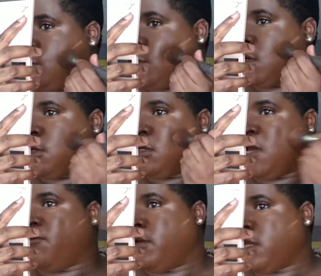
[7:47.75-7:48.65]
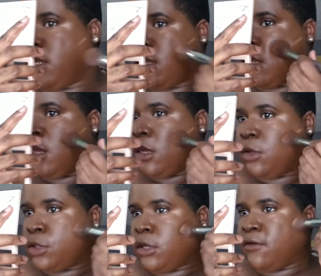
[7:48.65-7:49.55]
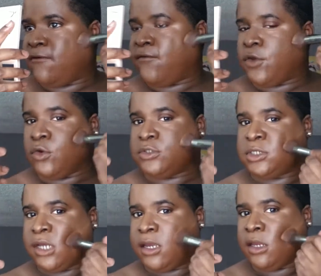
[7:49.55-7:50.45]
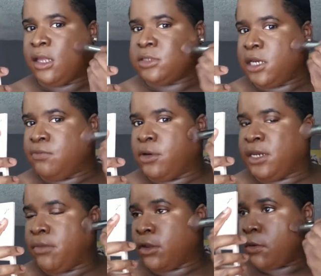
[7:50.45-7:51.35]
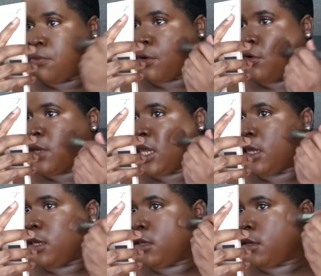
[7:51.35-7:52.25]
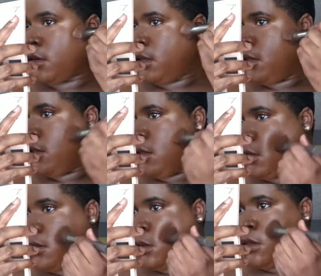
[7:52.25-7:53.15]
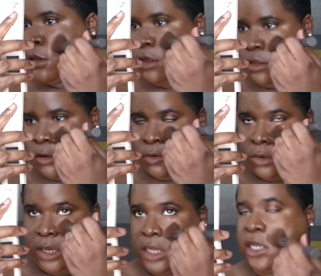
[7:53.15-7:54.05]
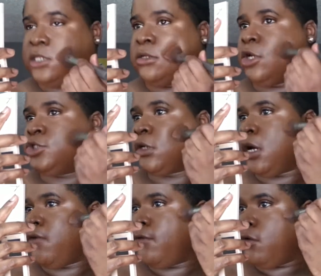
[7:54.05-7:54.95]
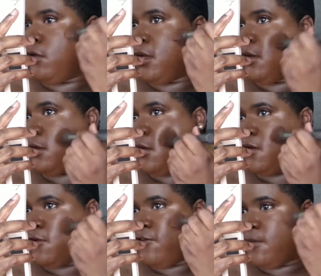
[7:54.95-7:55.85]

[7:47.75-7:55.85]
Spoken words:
You can definitely get a few shades and put them in your pro kit. They're really easy to travel with.